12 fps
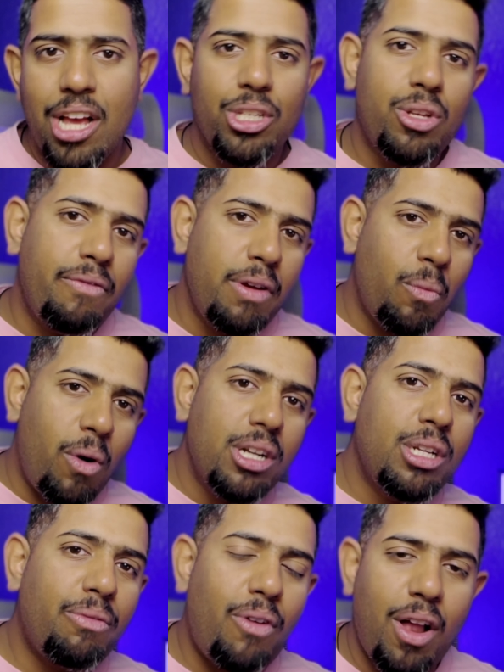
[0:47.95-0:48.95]
So if you want
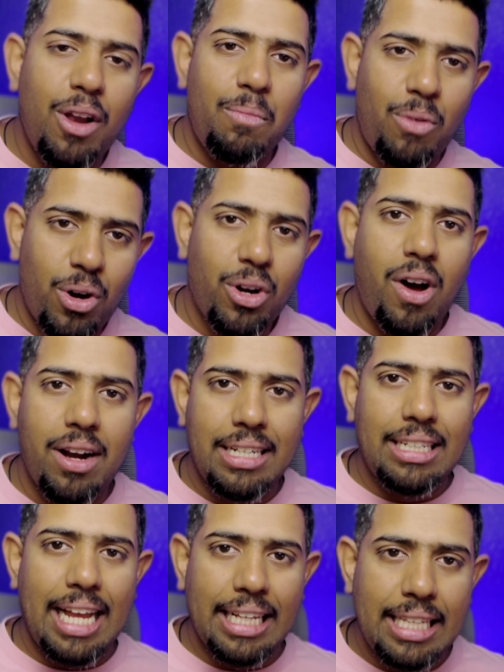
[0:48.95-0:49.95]
to follow more
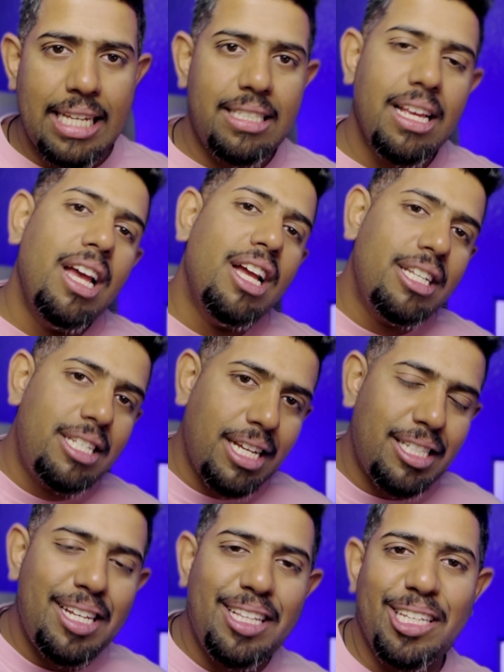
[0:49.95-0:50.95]
content like this,
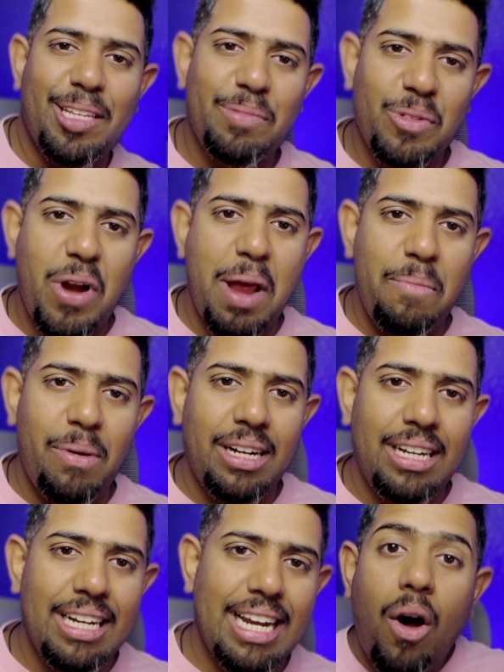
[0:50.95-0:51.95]
just hit the subscribe
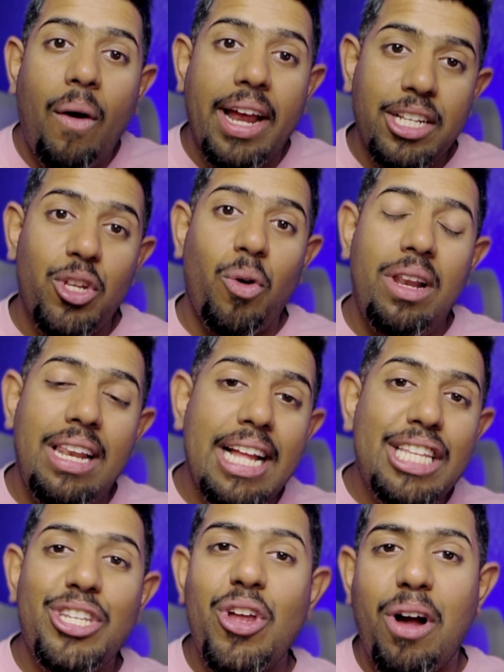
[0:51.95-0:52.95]
button. Alright, so
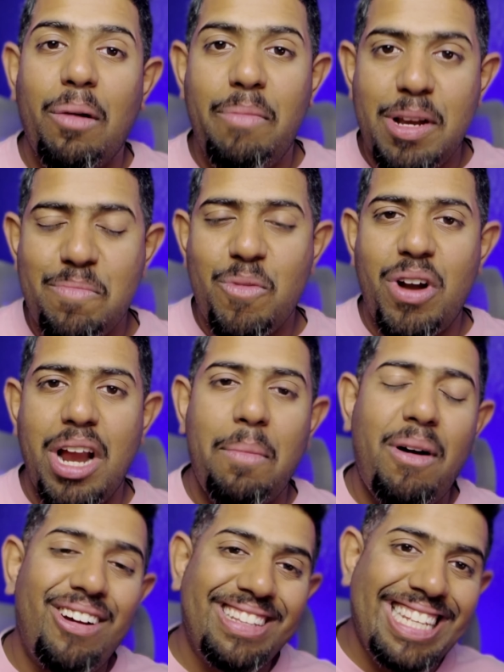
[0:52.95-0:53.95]
let's talk a bit more
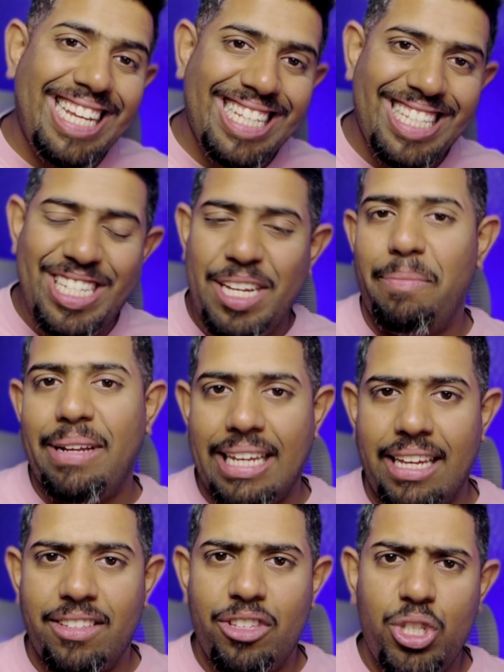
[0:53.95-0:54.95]
about these GPTs.